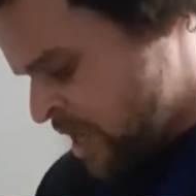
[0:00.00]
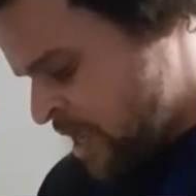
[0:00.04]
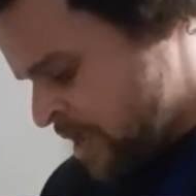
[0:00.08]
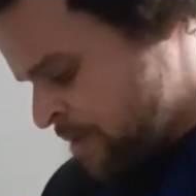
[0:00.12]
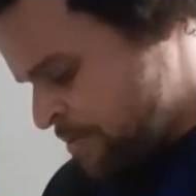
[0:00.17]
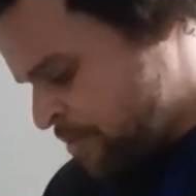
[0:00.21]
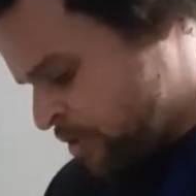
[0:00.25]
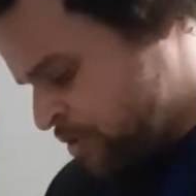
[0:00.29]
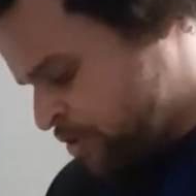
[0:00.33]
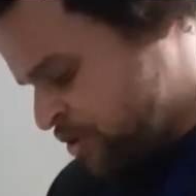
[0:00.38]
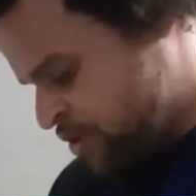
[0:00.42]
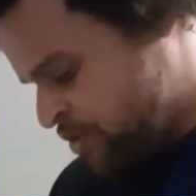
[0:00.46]

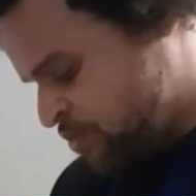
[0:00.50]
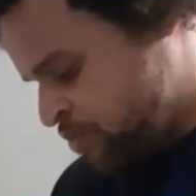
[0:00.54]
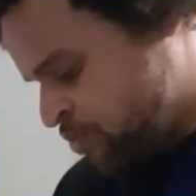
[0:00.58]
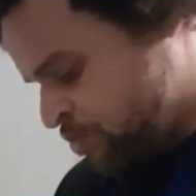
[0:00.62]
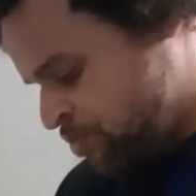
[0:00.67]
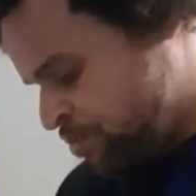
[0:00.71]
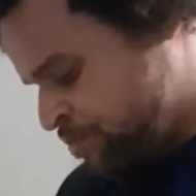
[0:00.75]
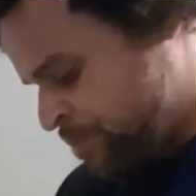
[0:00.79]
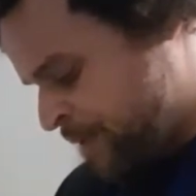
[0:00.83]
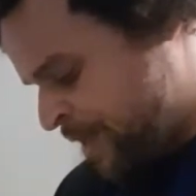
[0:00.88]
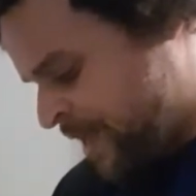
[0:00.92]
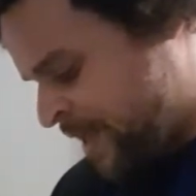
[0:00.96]
but
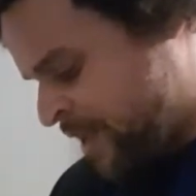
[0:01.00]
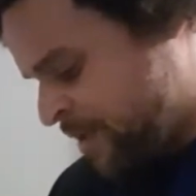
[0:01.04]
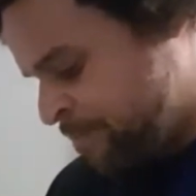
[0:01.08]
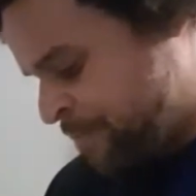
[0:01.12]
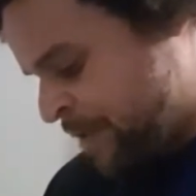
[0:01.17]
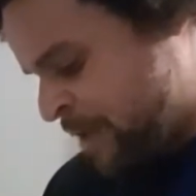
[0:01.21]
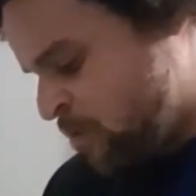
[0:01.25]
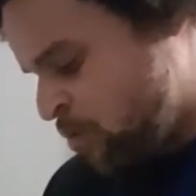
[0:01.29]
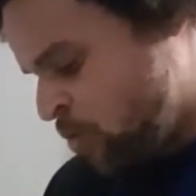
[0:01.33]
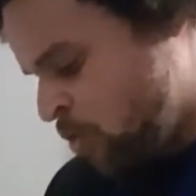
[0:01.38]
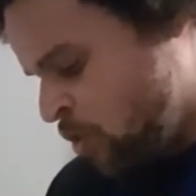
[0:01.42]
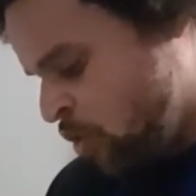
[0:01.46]
just
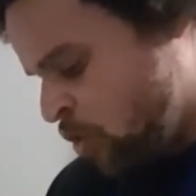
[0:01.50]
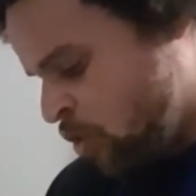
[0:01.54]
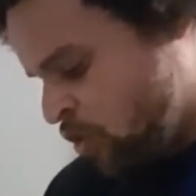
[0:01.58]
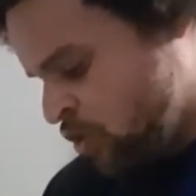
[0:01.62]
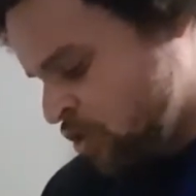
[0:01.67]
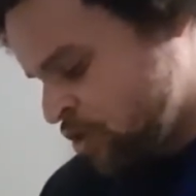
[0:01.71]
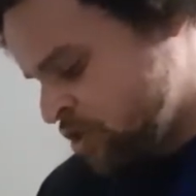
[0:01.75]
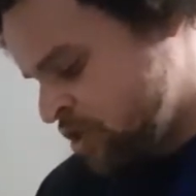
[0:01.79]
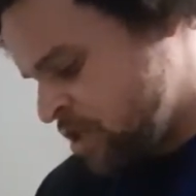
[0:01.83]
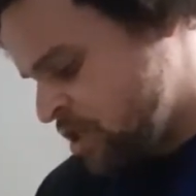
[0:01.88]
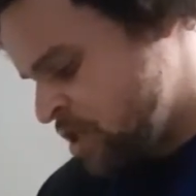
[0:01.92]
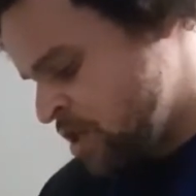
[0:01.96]
be
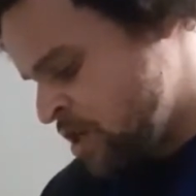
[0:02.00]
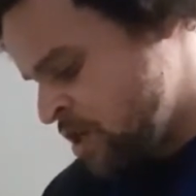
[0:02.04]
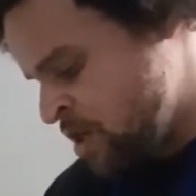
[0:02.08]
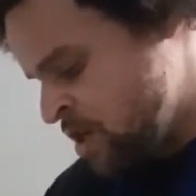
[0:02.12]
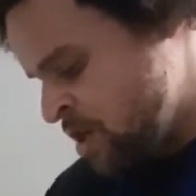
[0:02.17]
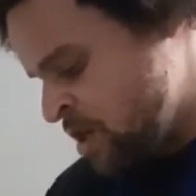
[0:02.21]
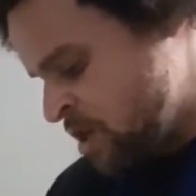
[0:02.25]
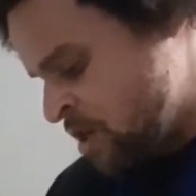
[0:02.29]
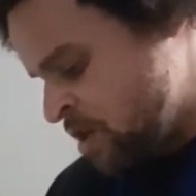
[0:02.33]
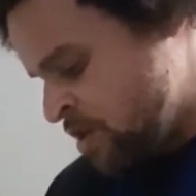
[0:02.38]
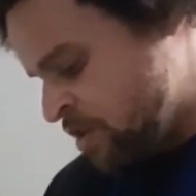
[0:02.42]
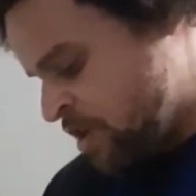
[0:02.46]
warned,
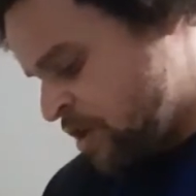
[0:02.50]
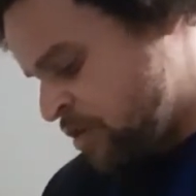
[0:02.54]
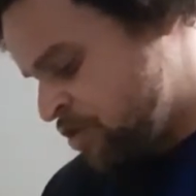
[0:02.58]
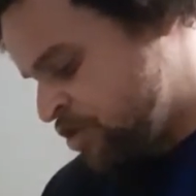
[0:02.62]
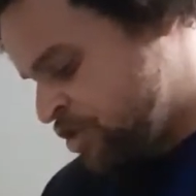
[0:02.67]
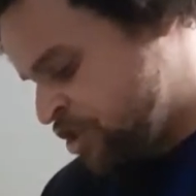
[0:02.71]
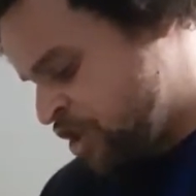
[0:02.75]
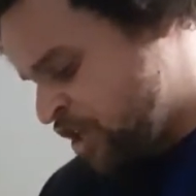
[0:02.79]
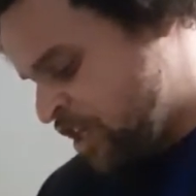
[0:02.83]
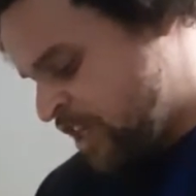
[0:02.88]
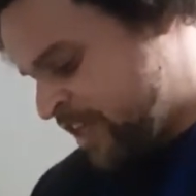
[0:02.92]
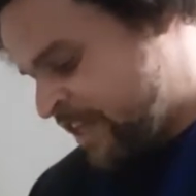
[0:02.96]

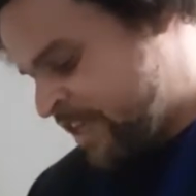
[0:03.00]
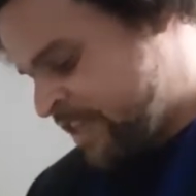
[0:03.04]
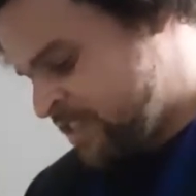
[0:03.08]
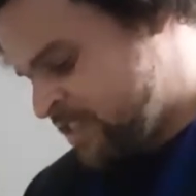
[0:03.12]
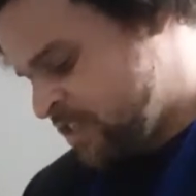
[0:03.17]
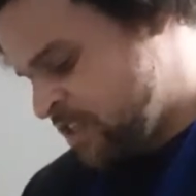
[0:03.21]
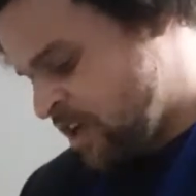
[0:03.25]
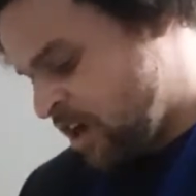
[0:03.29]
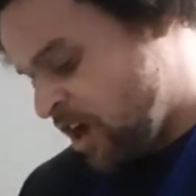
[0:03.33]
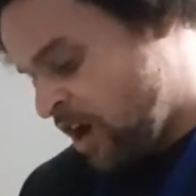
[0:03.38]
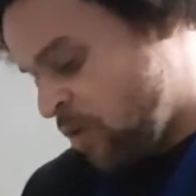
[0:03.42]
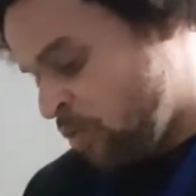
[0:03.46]
those
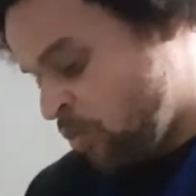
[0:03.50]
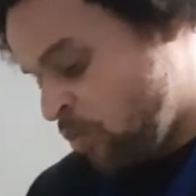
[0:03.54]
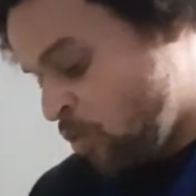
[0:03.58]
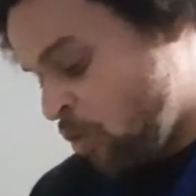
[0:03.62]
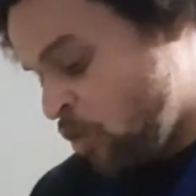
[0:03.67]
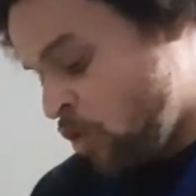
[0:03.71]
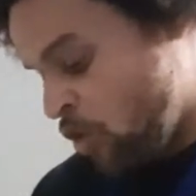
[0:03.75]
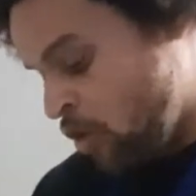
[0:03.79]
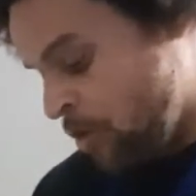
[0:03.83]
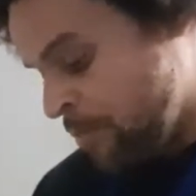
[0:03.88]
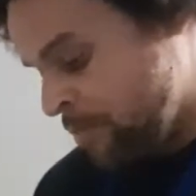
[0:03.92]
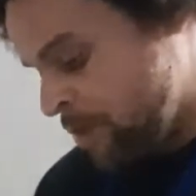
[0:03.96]
chilies are
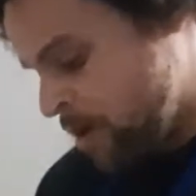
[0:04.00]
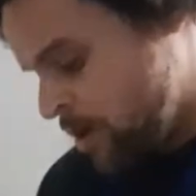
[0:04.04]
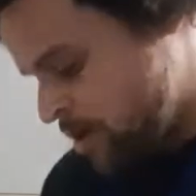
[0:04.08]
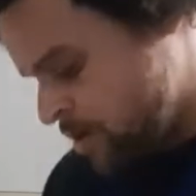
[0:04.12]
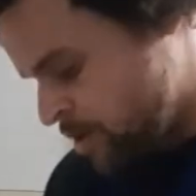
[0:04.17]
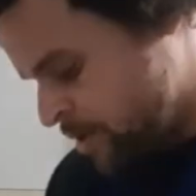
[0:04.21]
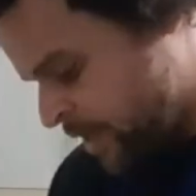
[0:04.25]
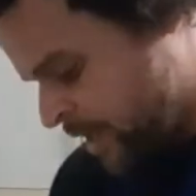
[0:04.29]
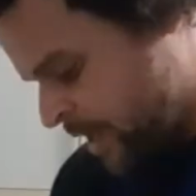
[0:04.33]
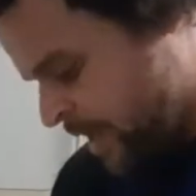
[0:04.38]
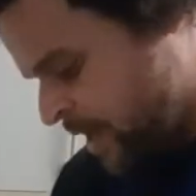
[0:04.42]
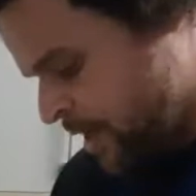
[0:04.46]
warm,
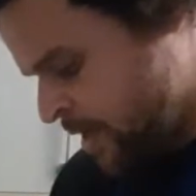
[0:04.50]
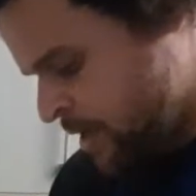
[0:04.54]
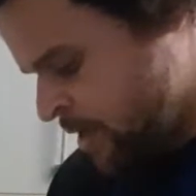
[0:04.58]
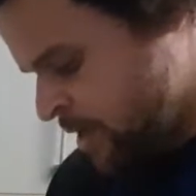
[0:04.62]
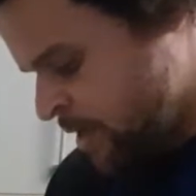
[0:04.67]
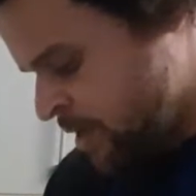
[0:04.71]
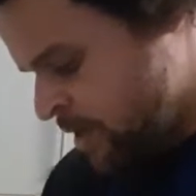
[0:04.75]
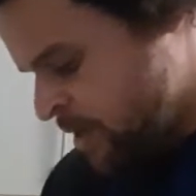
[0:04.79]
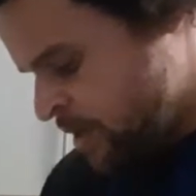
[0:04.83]
yeah?